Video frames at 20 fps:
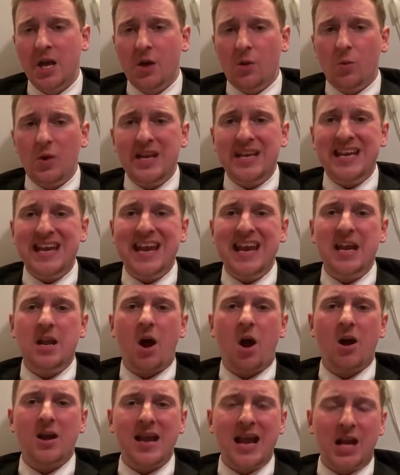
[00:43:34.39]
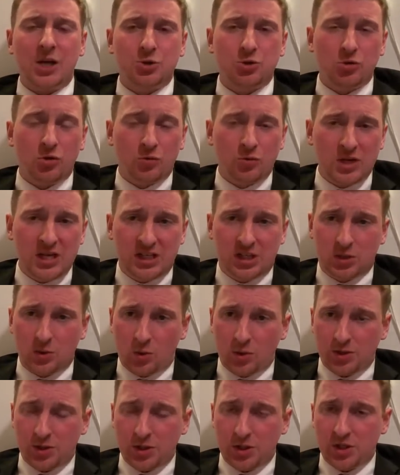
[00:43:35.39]
We need our natural
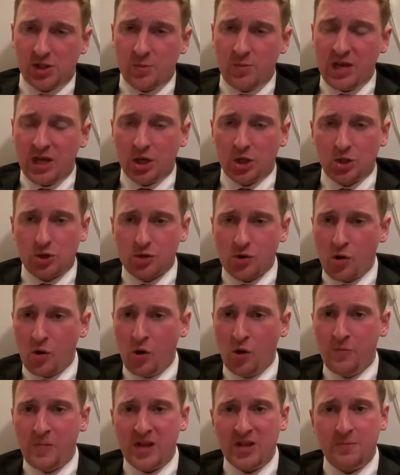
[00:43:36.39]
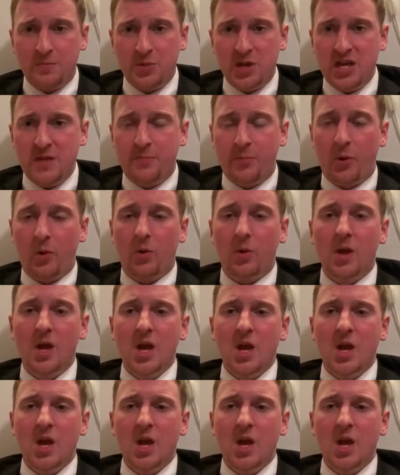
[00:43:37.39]
resources to be controlled by the people.